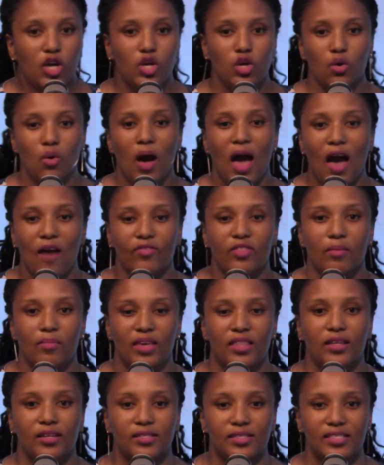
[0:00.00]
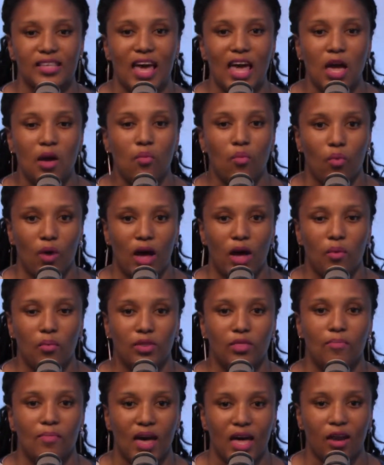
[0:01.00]
You have to be the same way
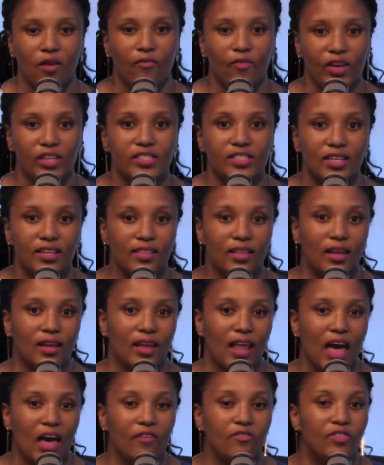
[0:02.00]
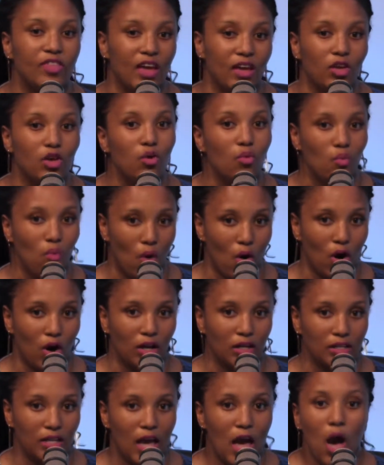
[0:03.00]
with manifesting the life that you
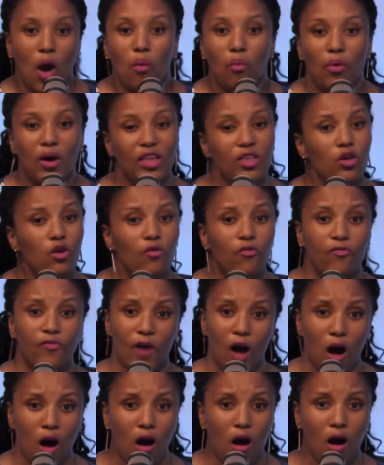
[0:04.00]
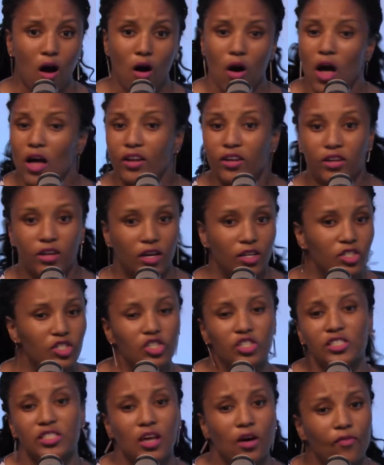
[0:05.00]
want. When you fall, dust
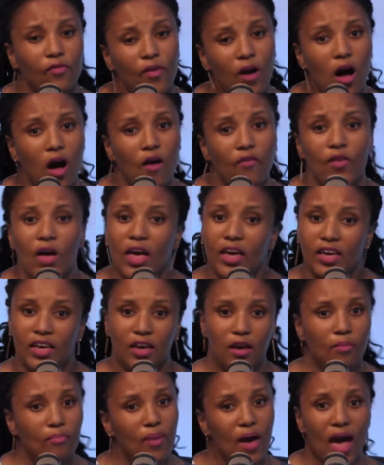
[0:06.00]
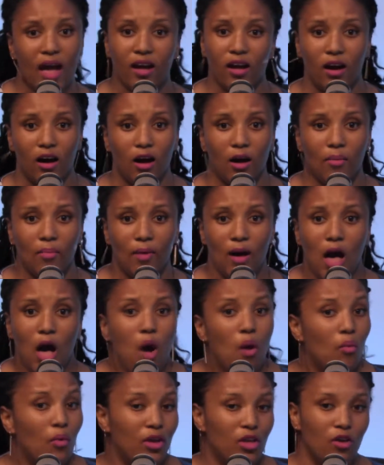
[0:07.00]
yourself off, get back up.
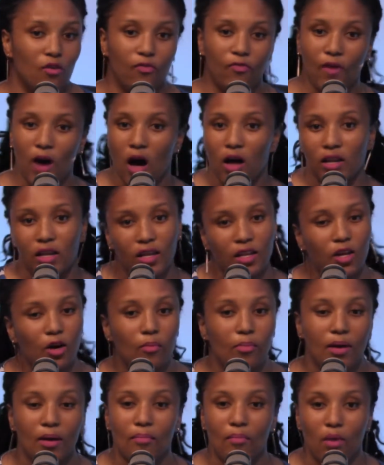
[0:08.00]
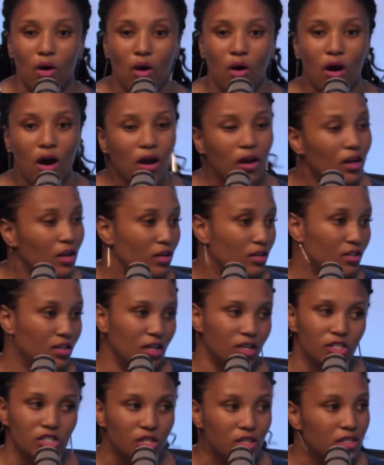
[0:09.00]
When you fall a little bit more,
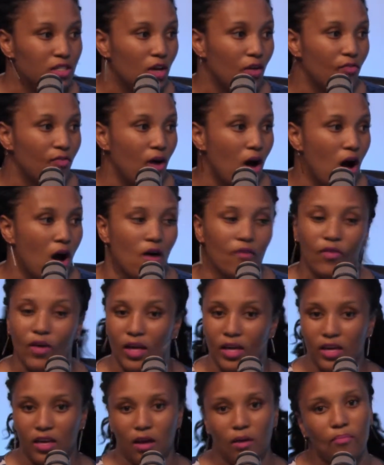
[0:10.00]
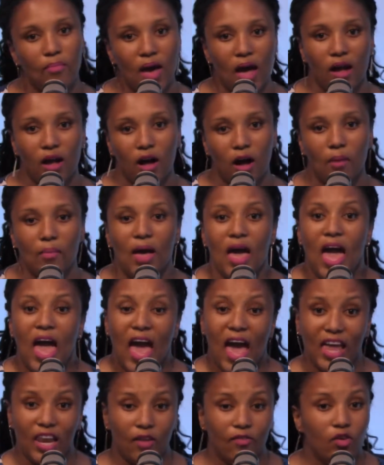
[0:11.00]
dust yourself off, get back up.
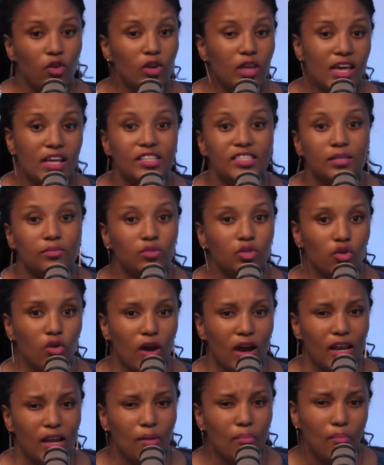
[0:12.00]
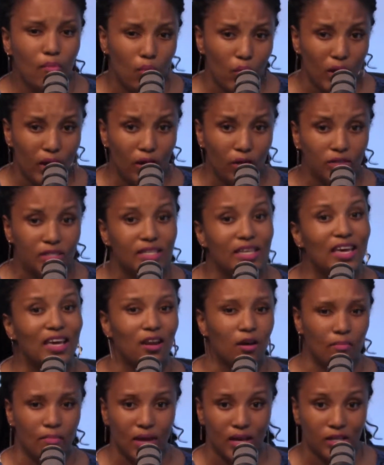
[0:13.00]
And if you need some training wheels, get
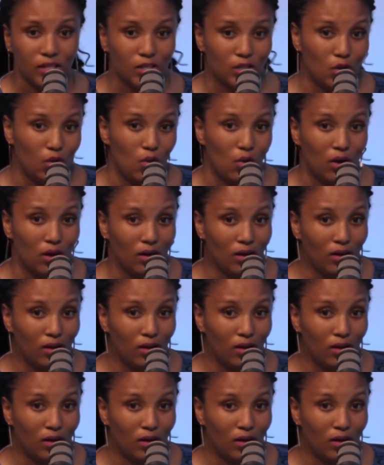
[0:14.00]
a mentor.